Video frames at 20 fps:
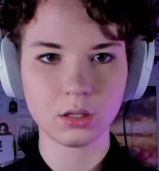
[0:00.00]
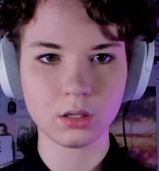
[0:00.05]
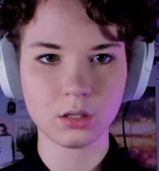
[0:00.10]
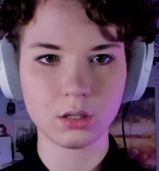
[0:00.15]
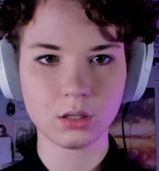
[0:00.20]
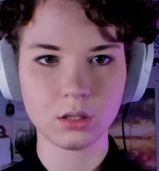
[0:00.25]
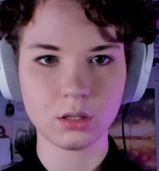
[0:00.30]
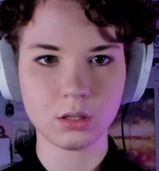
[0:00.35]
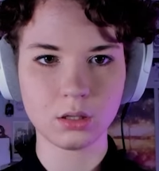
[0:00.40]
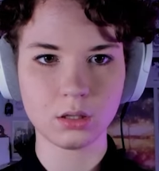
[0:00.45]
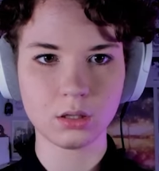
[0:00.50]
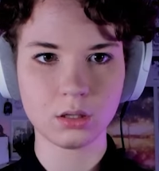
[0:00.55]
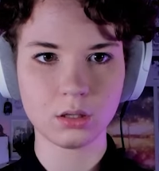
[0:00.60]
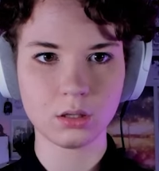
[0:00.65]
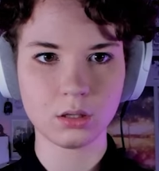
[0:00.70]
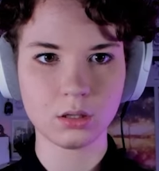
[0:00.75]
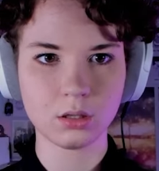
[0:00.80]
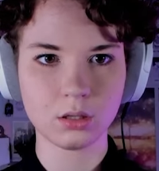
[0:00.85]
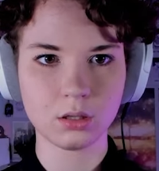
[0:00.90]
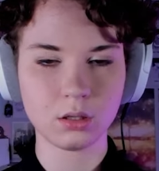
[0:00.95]

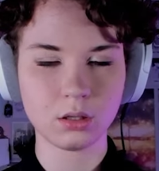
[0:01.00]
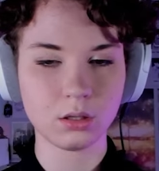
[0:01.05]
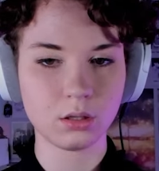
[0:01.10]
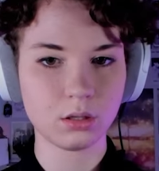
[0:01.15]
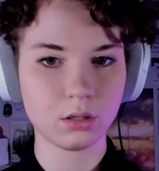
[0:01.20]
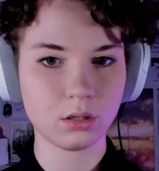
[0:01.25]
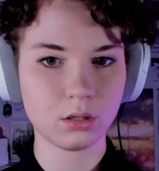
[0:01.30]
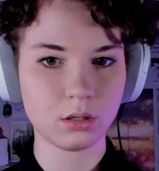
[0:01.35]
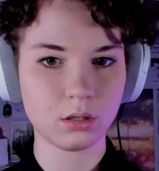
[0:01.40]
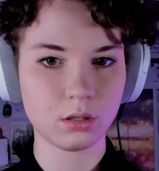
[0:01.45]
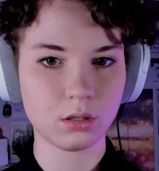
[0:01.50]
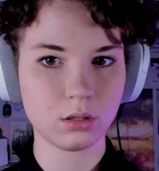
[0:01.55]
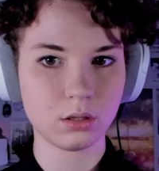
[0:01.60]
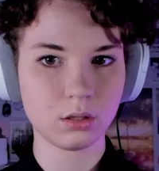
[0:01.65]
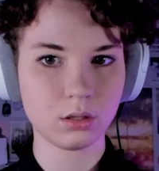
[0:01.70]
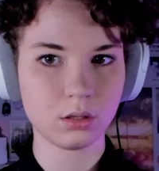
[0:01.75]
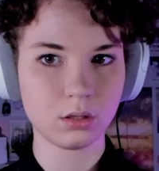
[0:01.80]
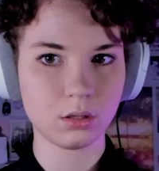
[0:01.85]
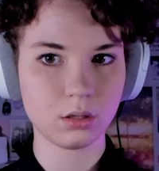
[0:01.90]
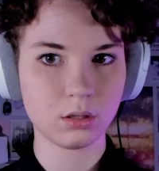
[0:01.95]

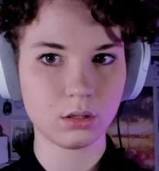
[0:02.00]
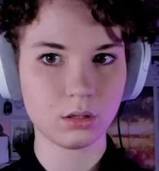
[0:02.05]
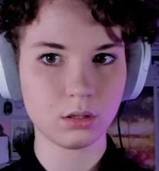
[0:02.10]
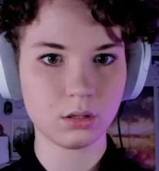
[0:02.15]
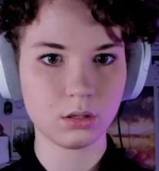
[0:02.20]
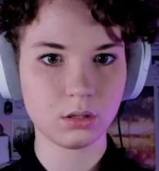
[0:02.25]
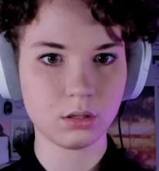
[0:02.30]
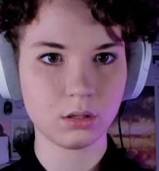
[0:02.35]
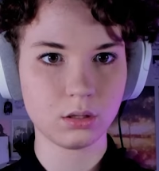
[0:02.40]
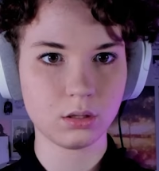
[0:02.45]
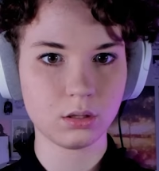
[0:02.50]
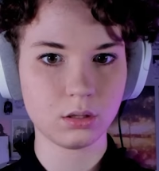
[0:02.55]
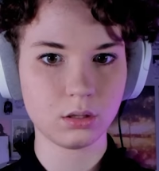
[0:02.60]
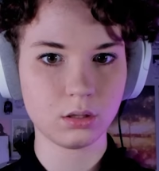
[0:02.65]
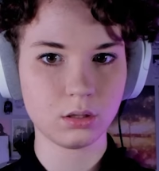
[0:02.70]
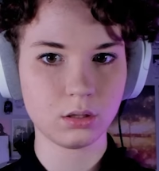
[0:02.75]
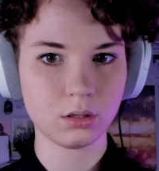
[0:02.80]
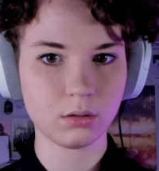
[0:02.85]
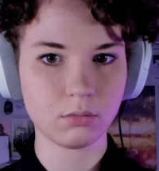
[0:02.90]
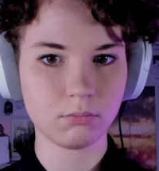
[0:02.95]

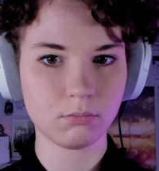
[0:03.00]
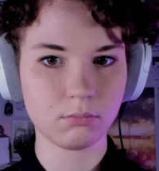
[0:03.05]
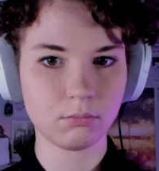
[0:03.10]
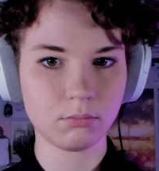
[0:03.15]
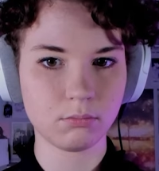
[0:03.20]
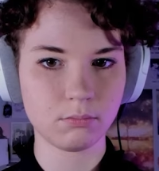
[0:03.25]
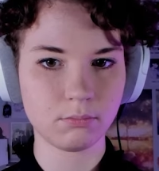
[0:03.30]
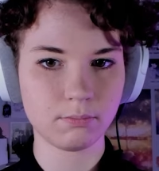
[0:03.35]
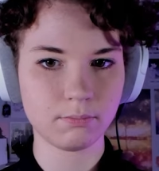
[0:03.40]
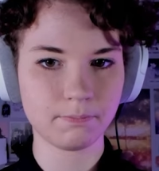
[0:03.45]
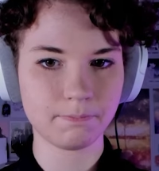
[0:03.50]
(no one is talking)